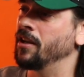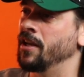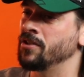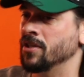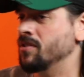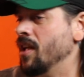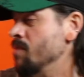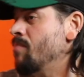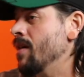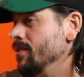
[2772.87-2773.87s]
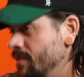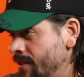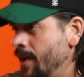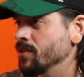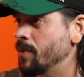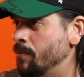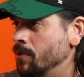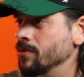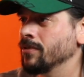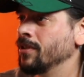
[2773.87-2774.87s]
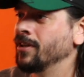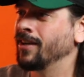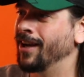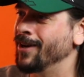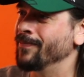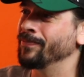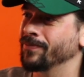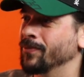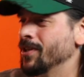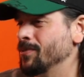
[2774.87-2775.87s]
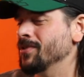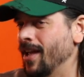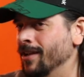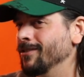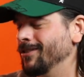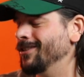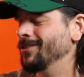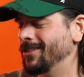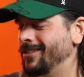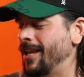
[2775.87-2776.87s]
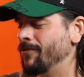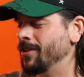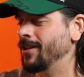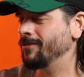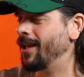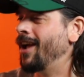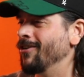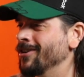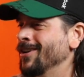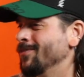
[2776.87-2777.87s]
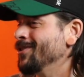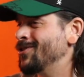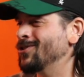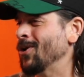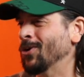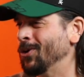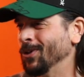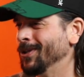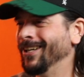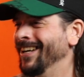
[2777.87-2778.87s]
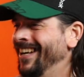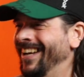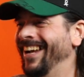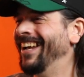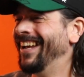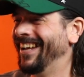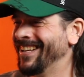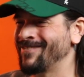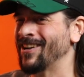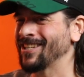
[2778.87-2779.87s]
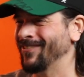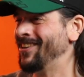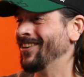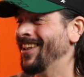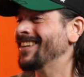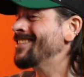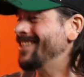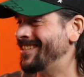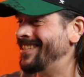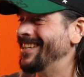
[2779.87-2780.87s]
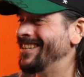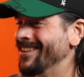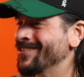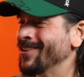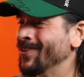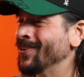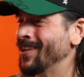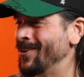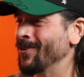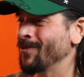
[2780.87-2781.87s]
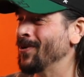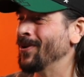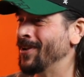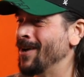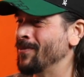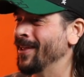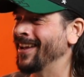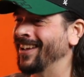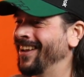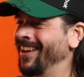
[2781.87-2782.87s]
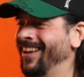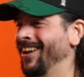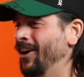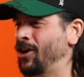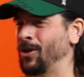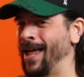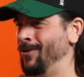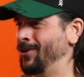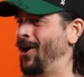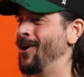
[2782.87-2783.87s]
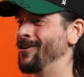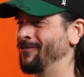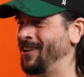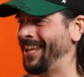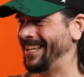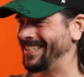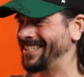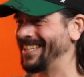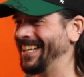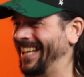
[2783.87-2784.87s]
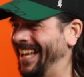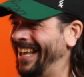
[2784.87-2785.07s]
and just embarrass the townspeople, um, which was like definitely arrogant. It's so cool, right? Especially yeah. when you're like 16 uh, years old and you're rolling I'm, up I'm like sure a clown is... car of kids. Yeah,